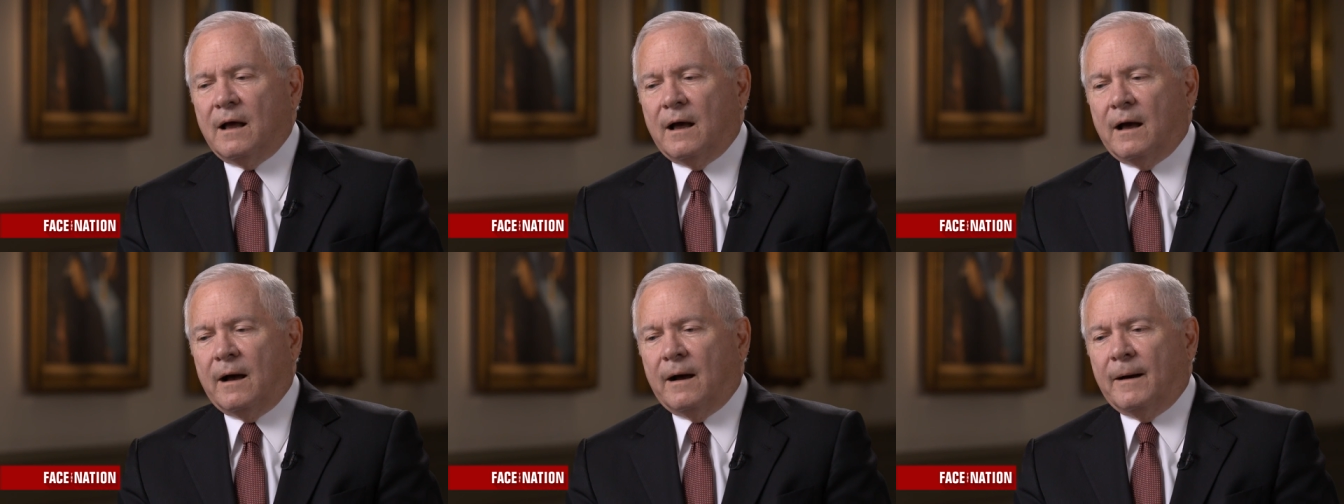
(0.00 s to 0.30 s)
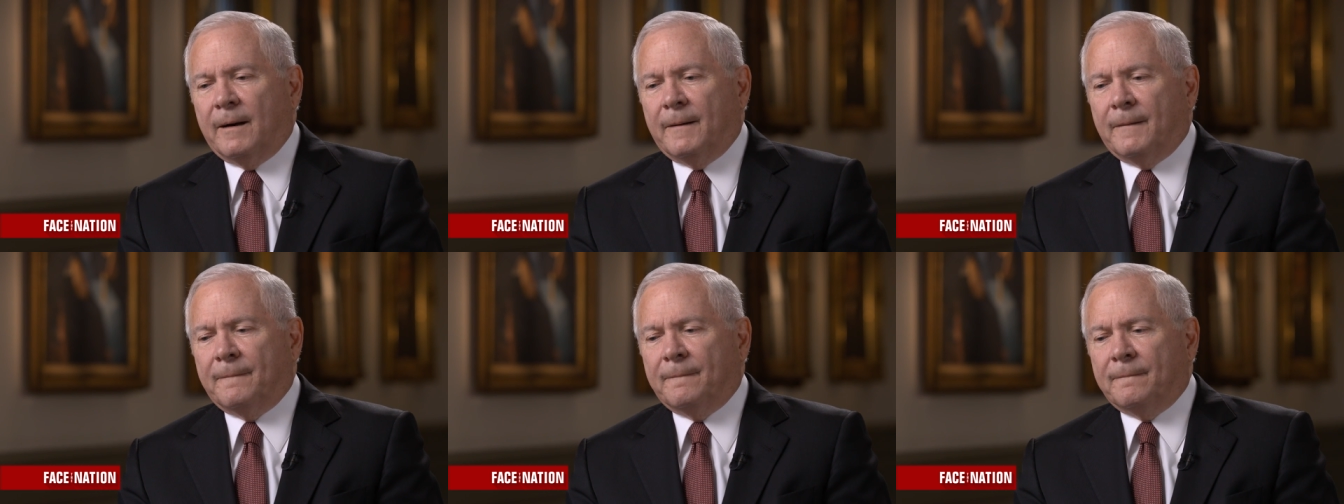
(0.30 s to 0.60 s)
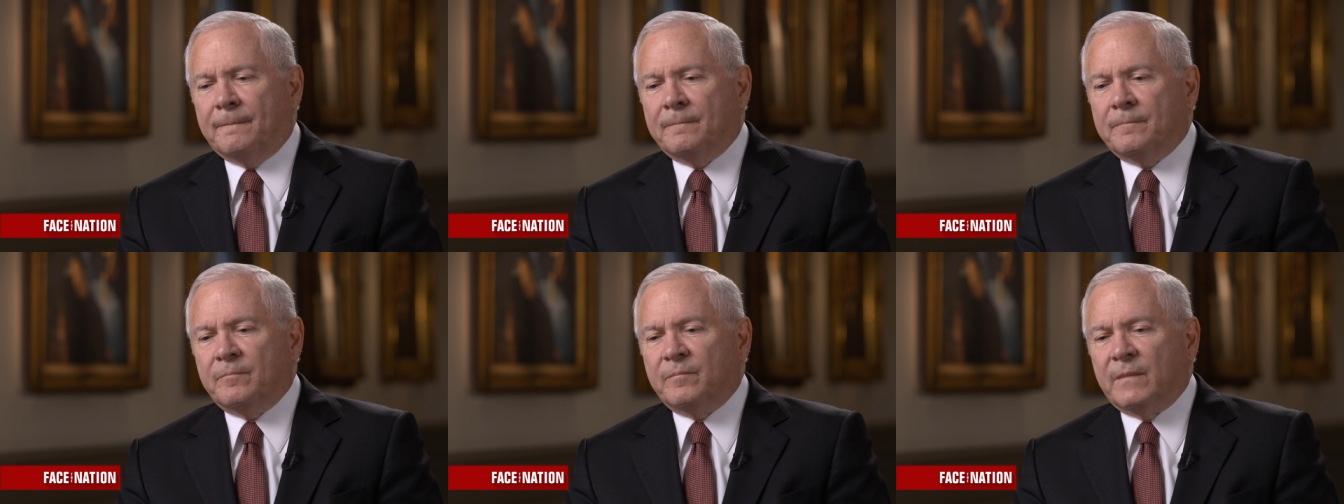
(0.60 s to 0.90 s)

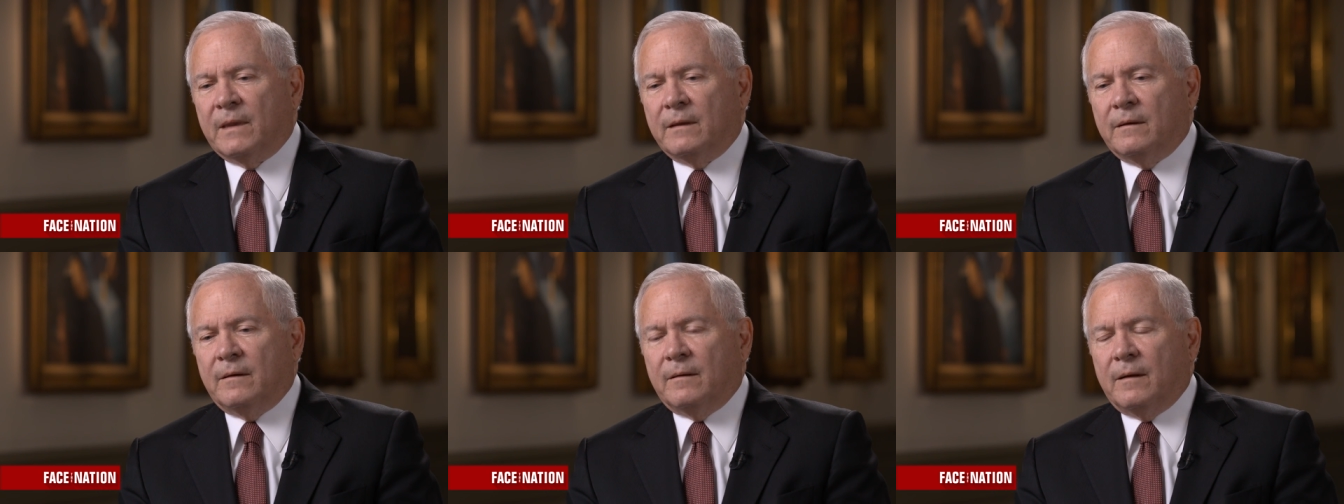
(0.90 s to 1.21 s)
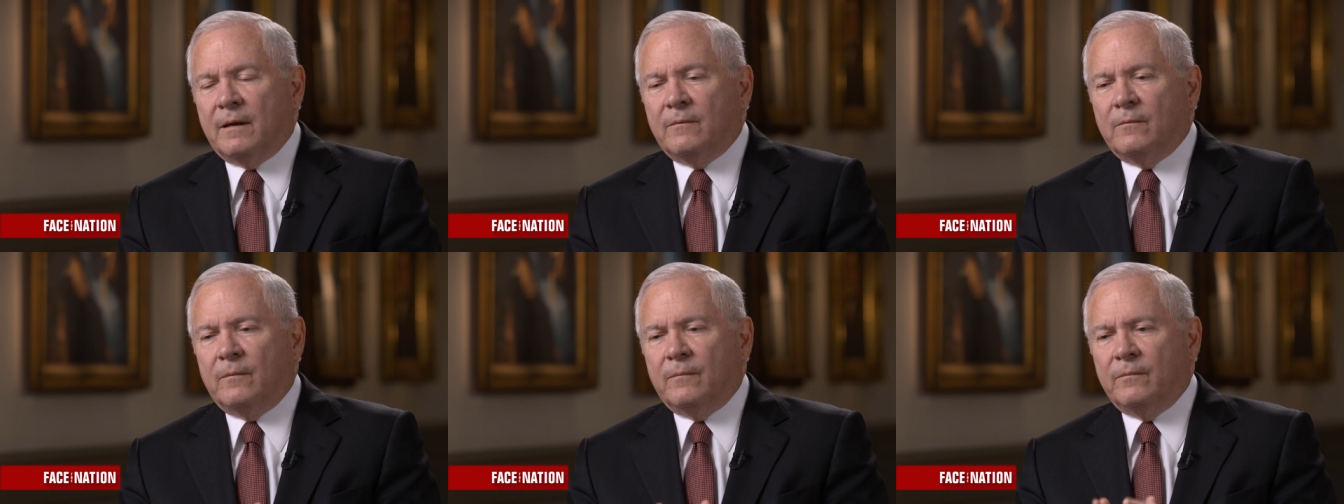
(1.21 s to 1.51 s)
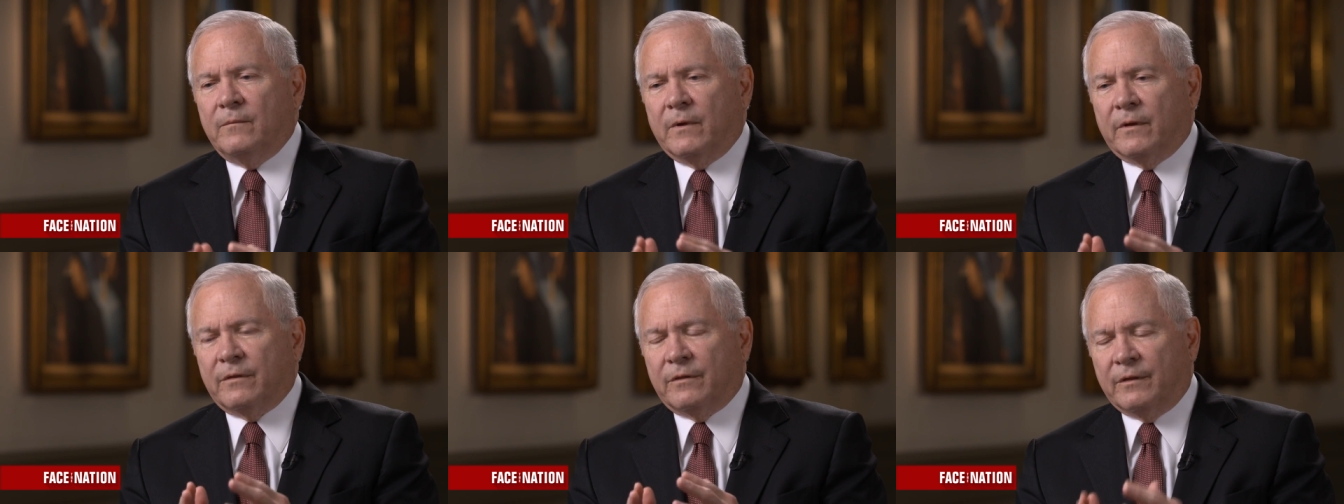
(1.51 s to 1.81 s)
Um,
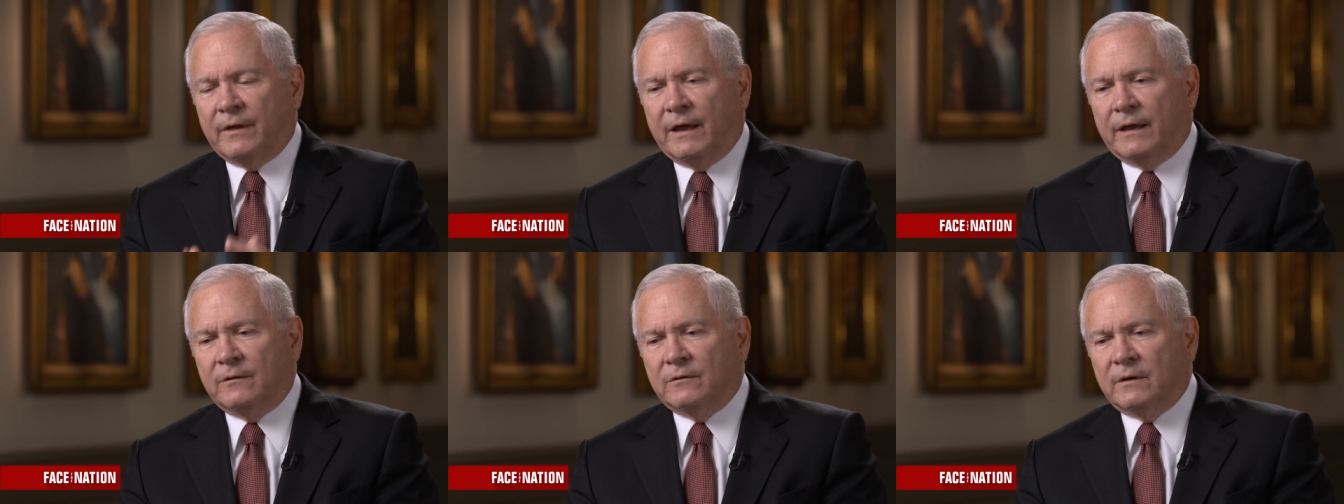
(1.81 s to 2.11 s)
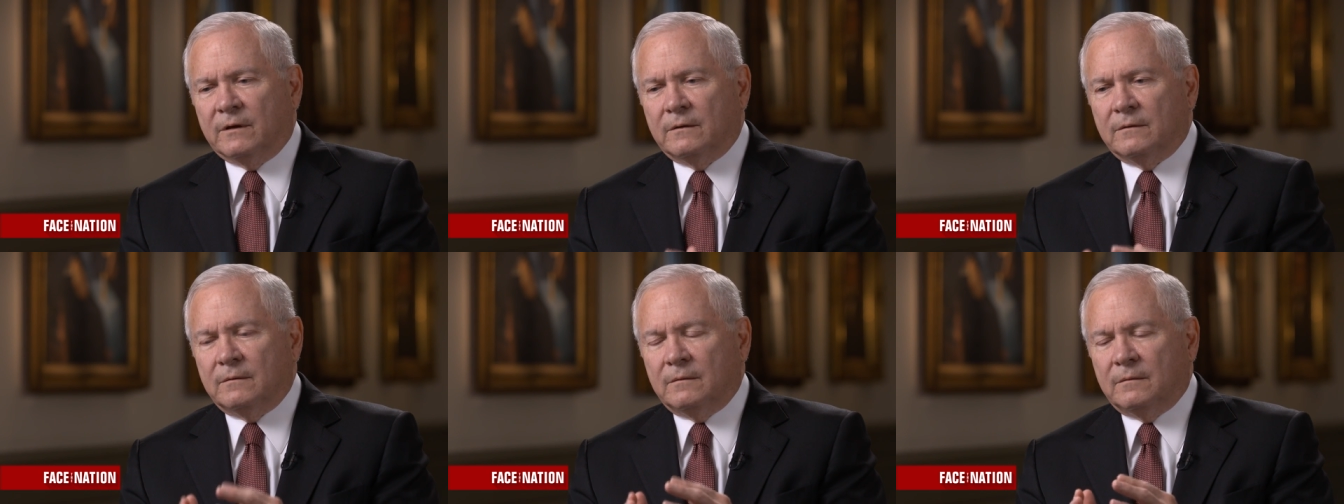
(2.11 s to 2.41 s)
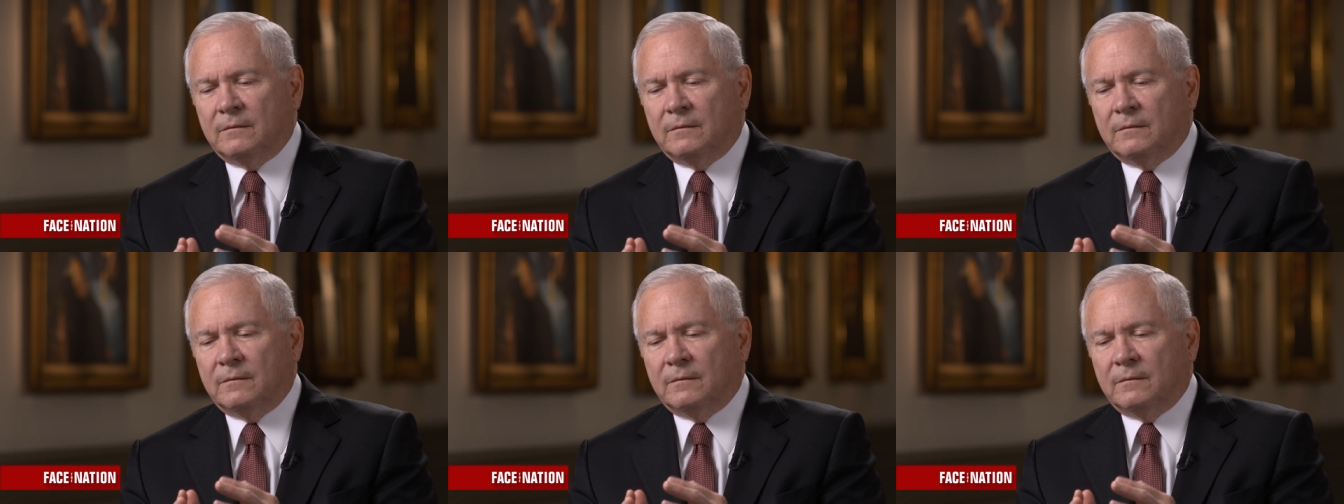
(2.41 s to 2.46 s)
the thing that